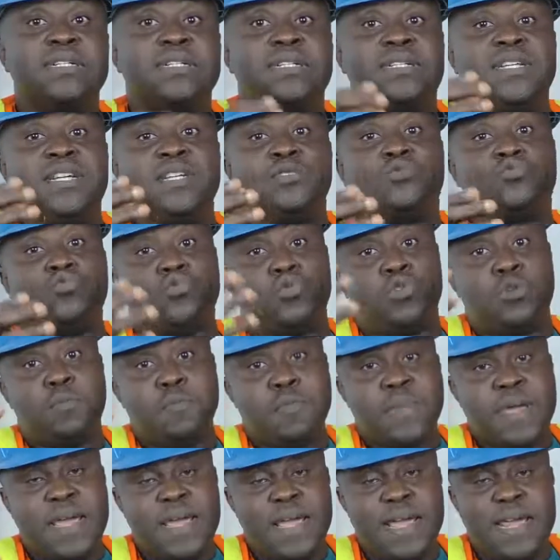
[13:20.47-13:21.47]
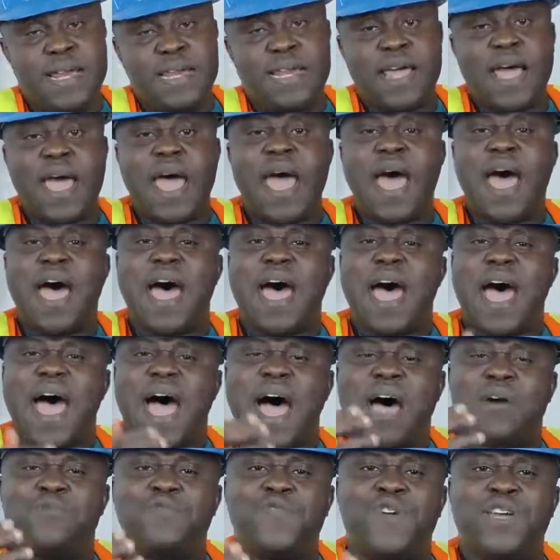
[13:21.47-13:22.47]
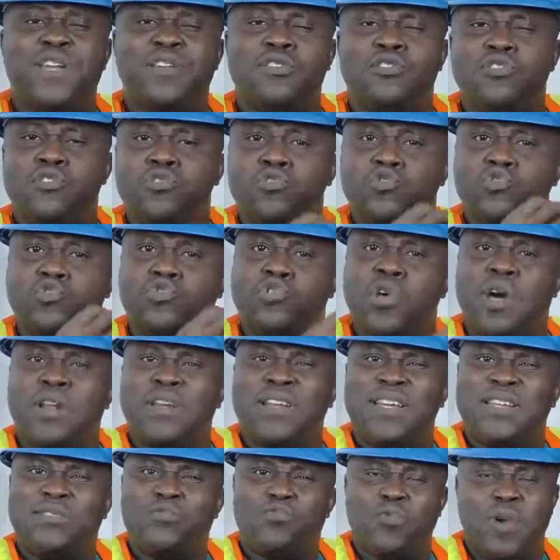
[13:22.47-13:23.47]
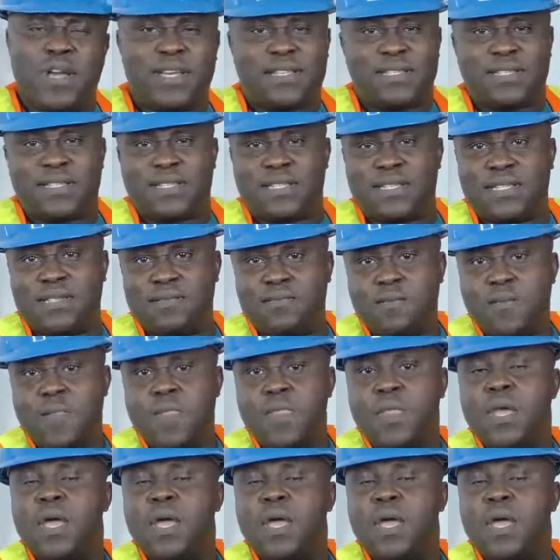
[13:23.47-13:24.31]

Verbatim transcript: This will mean having solid waste